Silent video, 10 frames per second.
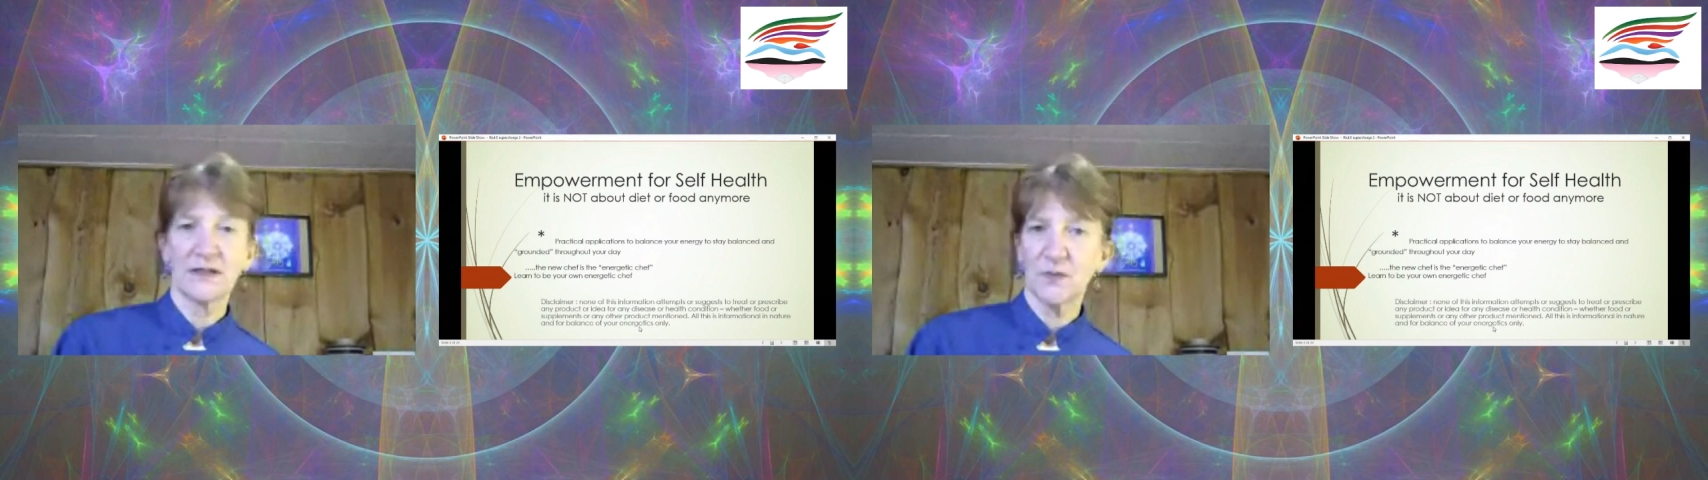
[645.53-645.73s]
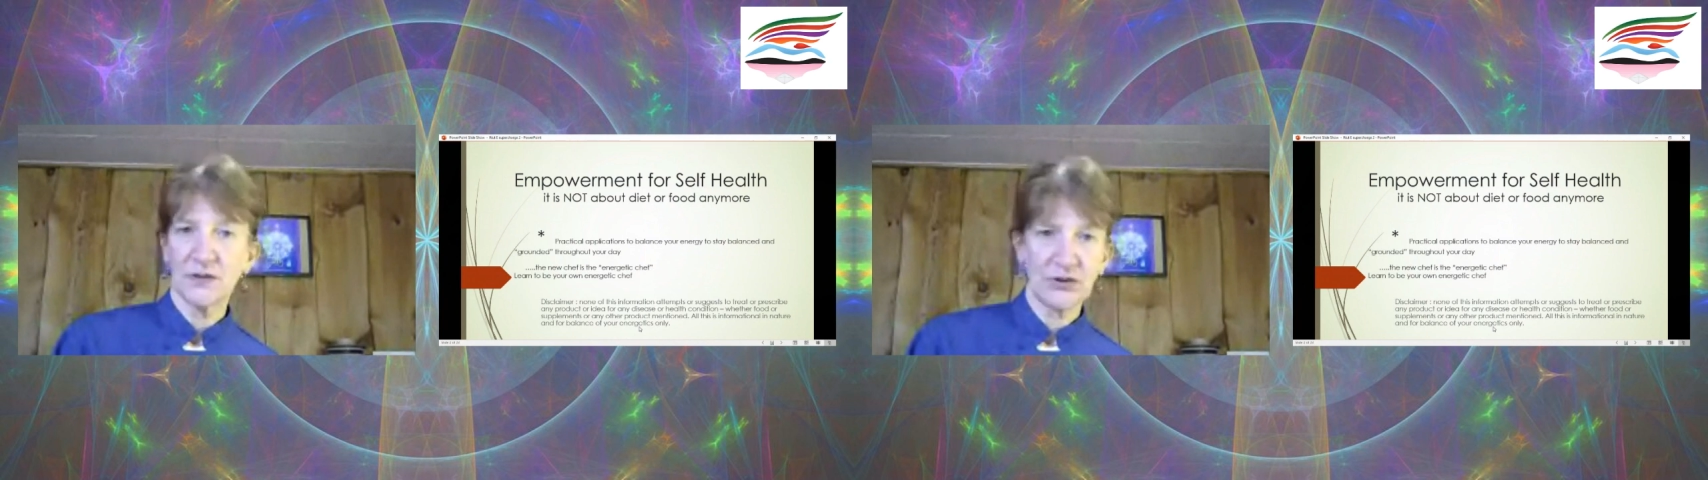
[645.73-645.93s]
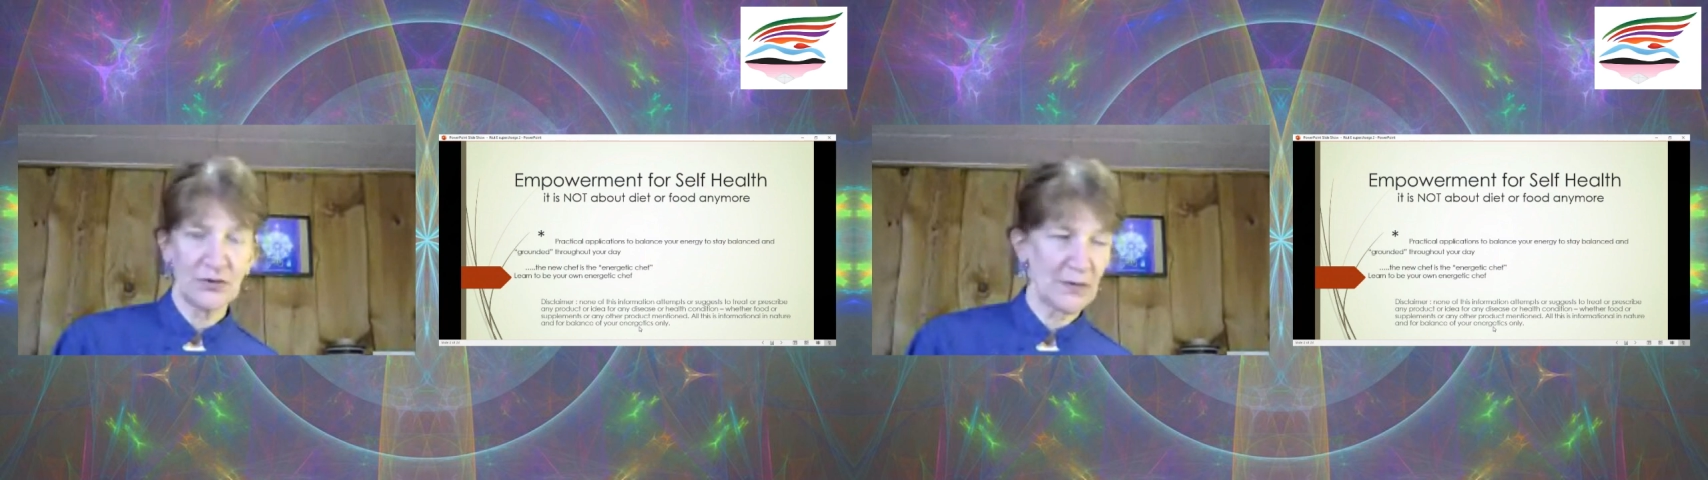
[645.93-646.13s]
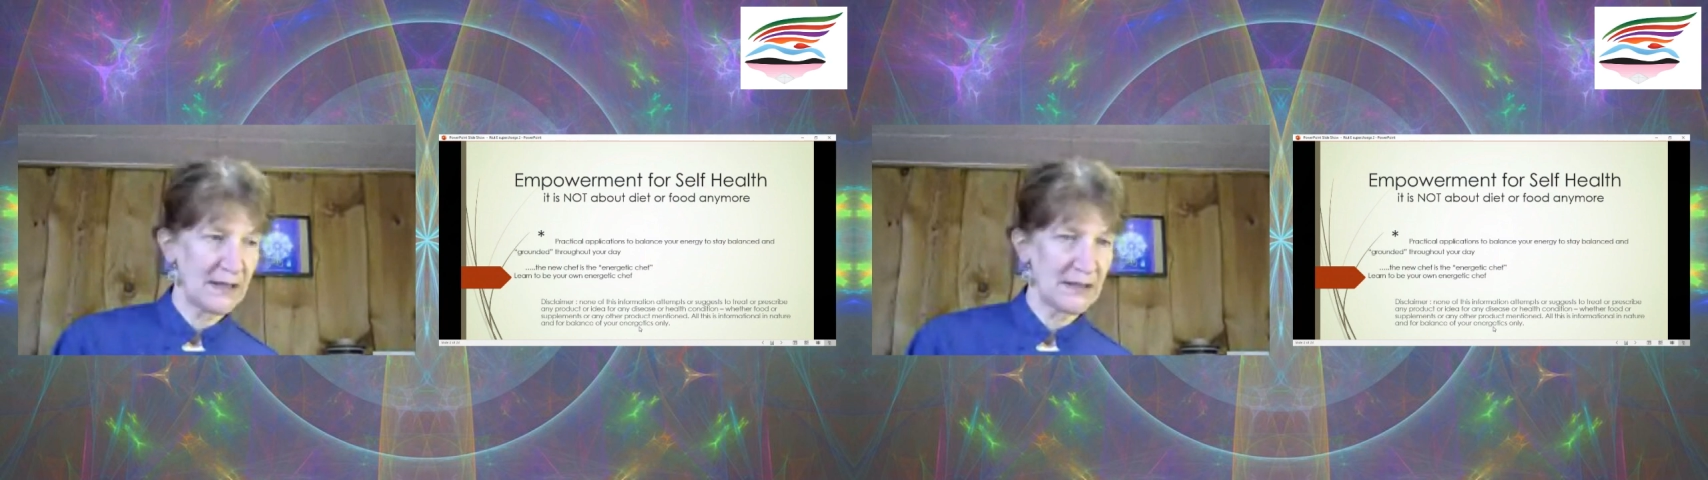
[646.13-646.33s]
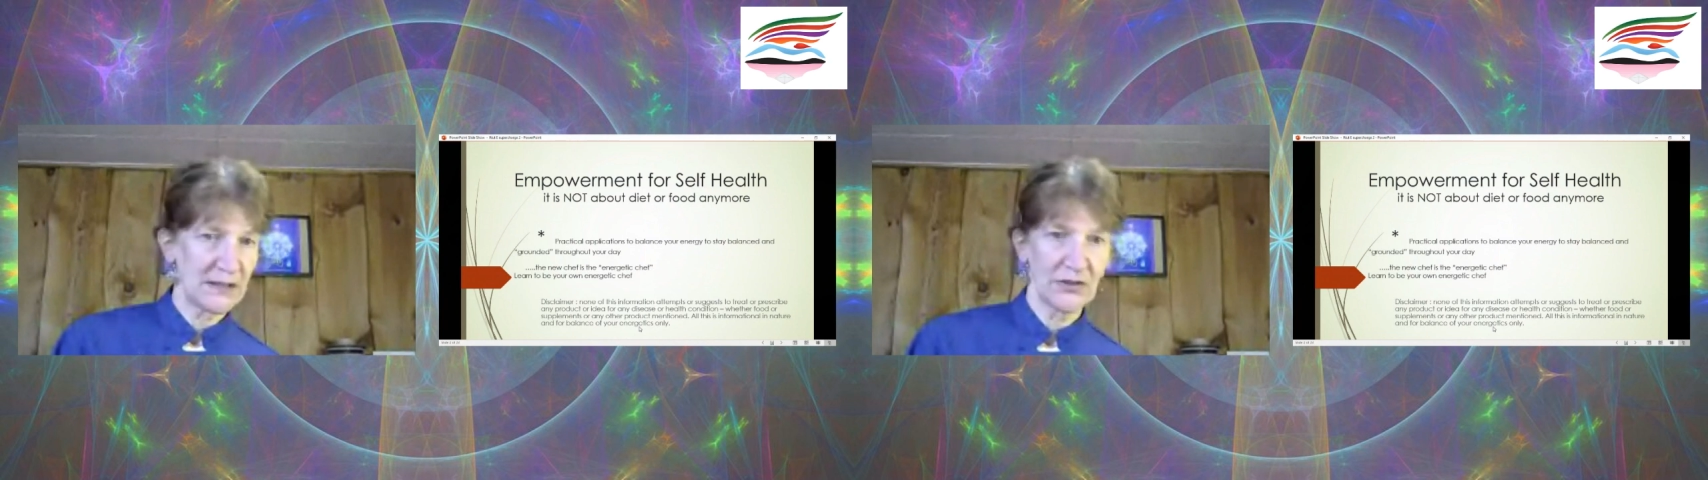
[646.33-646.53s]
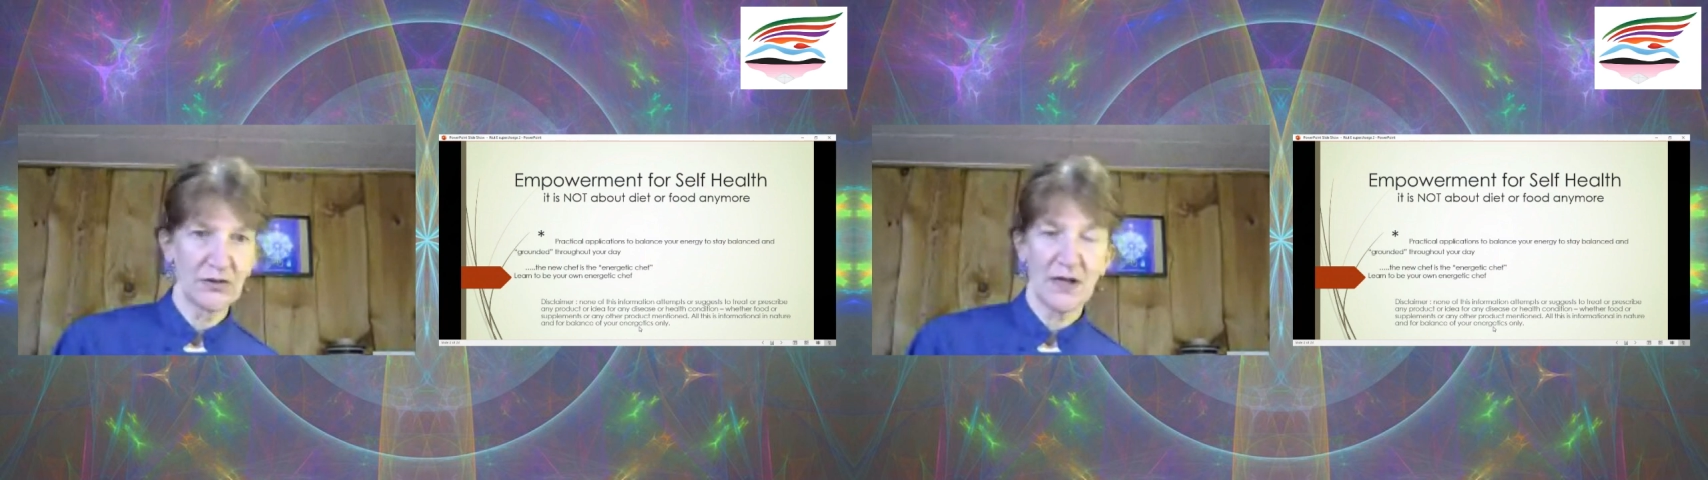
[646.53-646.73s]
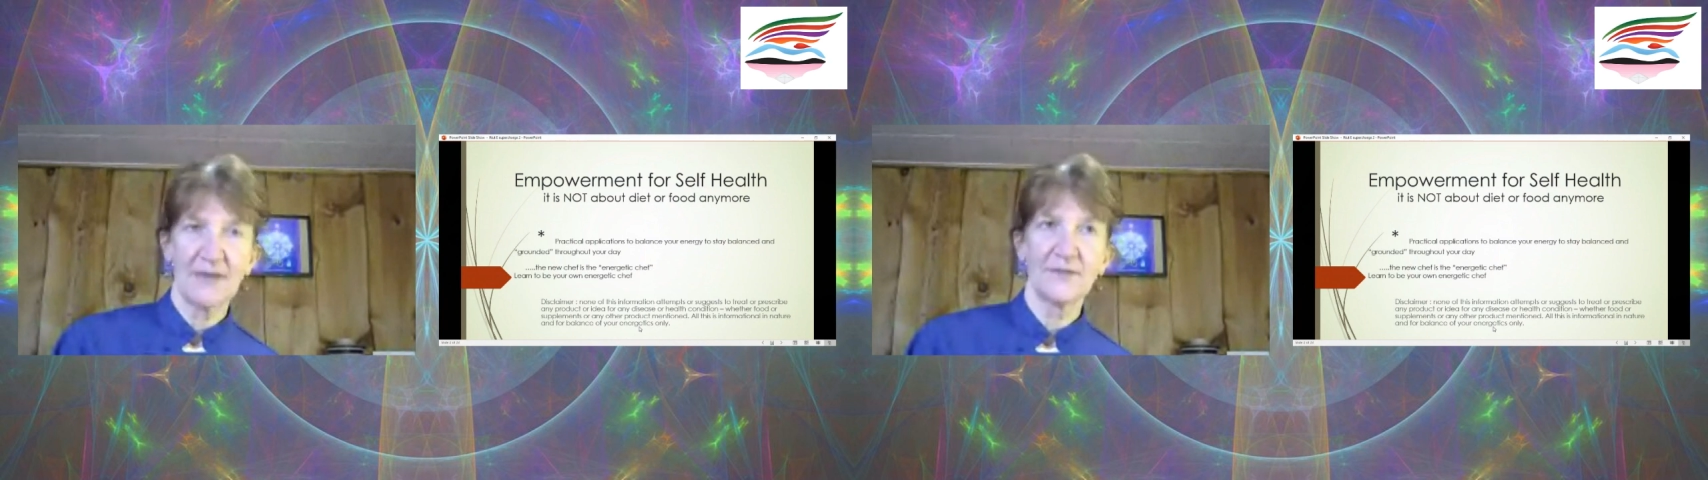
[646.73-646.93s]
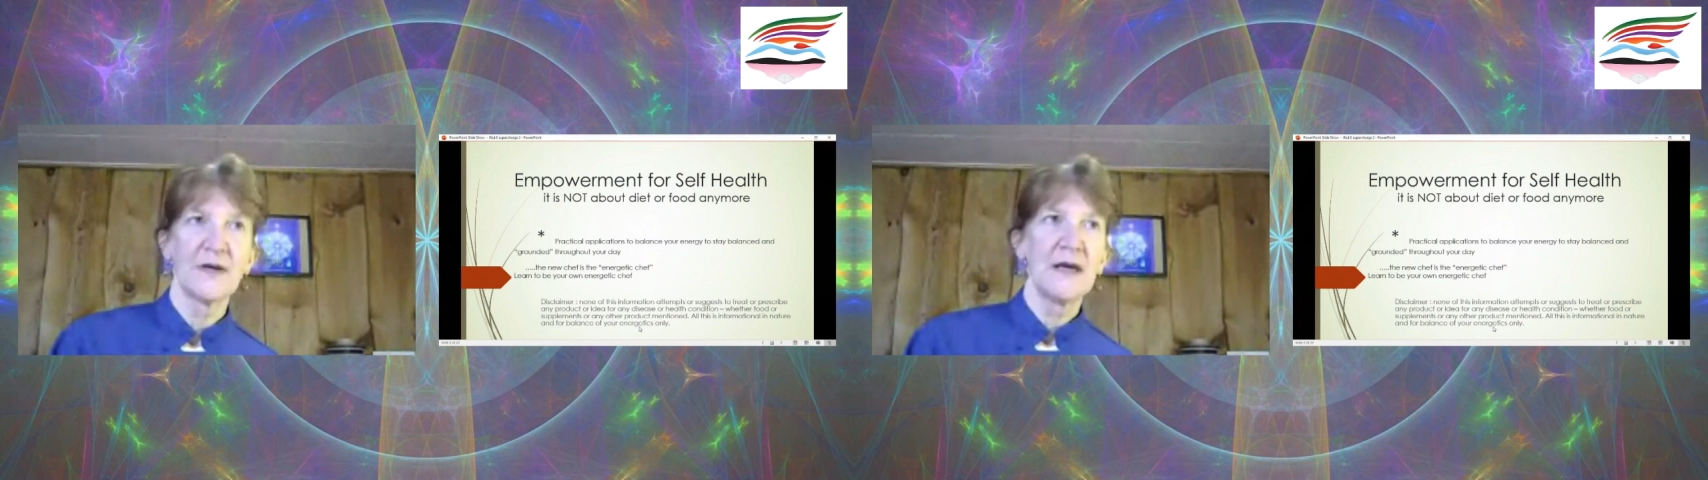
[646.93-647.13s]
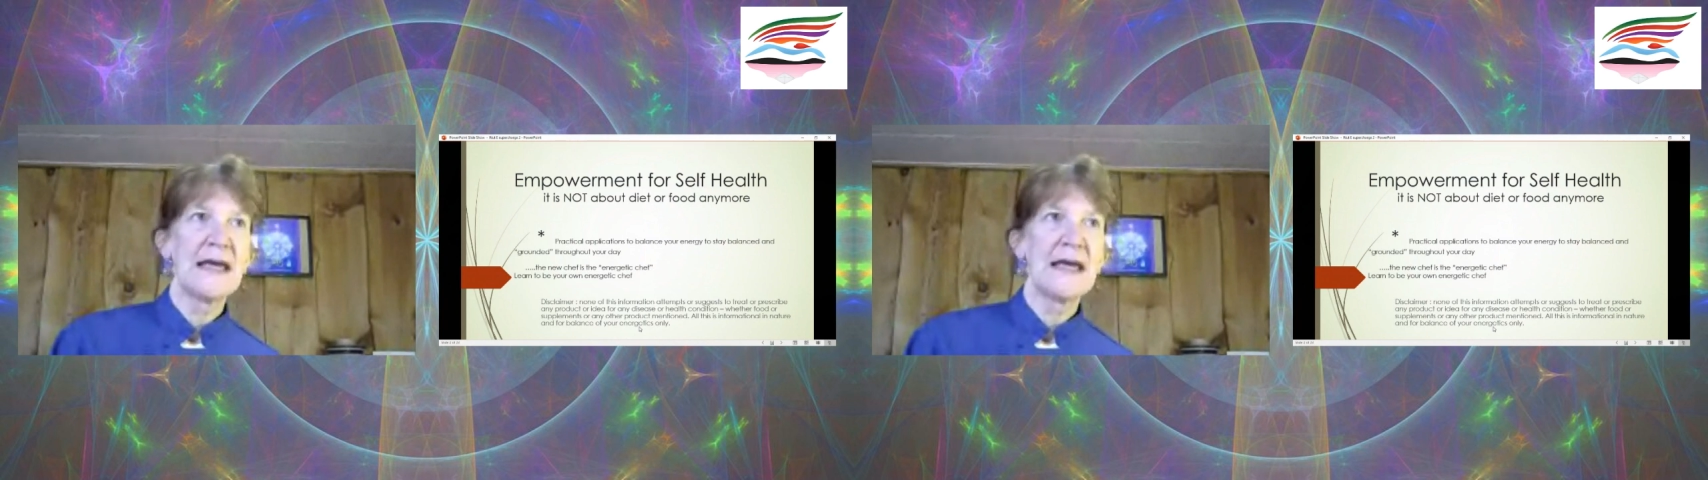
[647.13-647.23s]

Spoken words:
It's what you bring into your life.